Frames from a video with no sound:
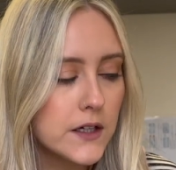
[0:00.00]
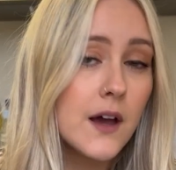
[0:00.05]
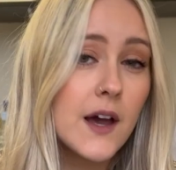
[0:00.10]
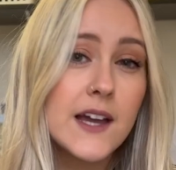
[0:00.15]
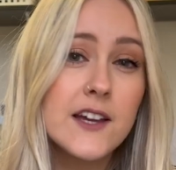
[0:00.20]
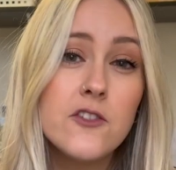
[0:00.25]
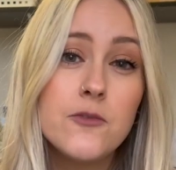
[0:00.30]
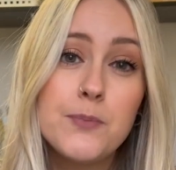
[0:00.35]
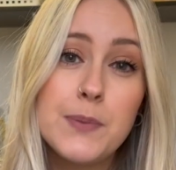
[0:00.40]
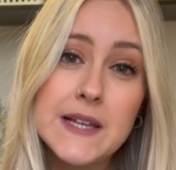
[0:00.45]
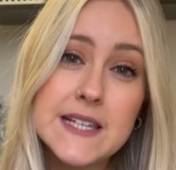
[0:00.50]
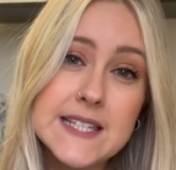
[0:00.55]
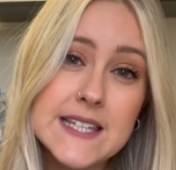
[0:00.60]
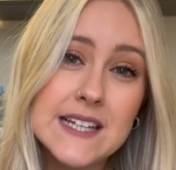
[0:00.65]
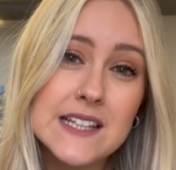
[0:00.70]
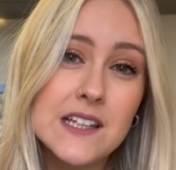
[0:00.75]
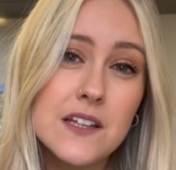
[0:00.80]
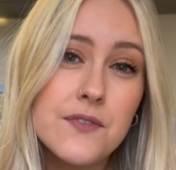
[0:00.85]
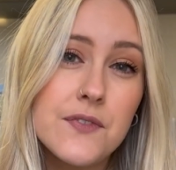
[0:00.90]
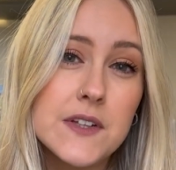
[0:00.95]
I've
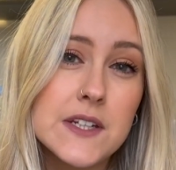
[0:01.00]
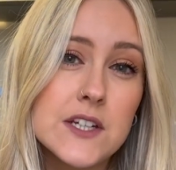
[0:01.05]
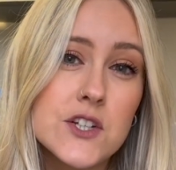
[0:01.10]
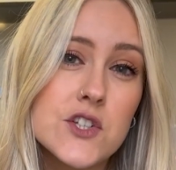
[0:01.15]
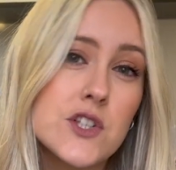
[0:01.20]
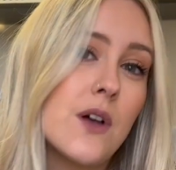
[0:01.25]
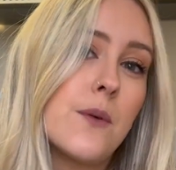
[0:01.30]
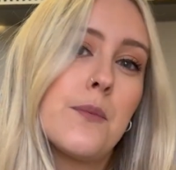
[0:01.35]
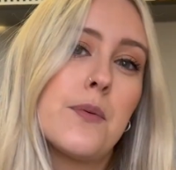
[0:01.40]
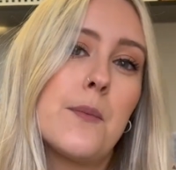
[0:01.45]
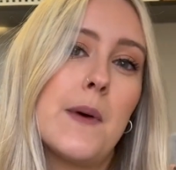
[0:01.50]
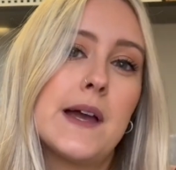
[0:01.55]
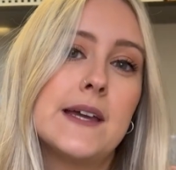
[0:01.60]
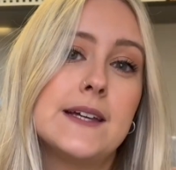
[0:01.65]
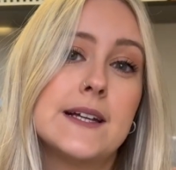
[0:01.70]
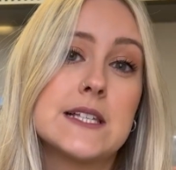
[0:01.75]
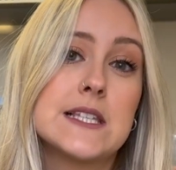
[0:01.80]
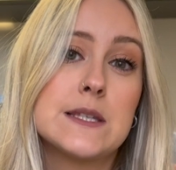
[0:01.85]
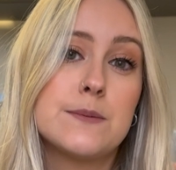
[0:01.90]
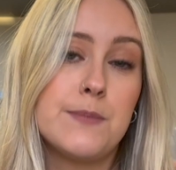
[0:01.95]
basically finished up my
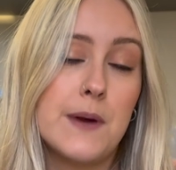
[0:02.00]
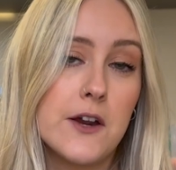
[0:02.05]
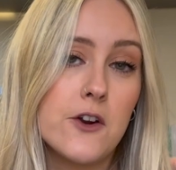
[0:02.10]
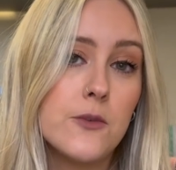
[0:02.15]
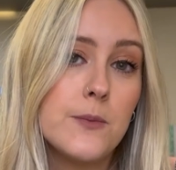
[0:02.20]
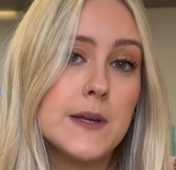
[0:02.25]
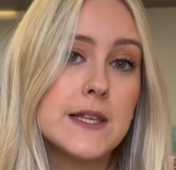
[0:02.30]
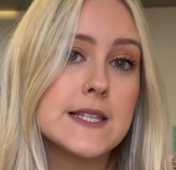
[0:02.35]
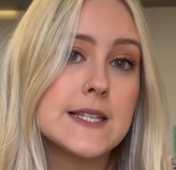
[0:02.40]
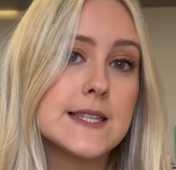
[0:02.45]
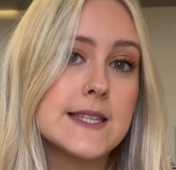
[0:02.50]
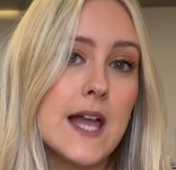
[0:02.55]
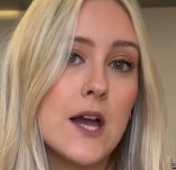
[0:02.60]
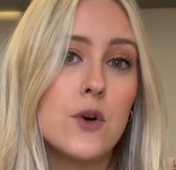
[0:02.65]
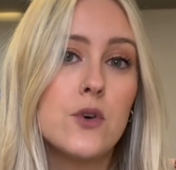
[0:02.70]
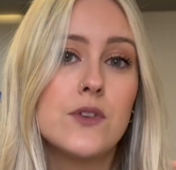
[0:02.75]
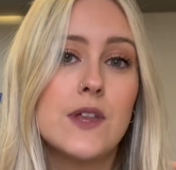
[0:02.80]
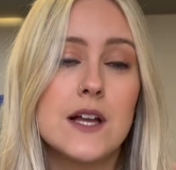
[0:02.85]
experiments now.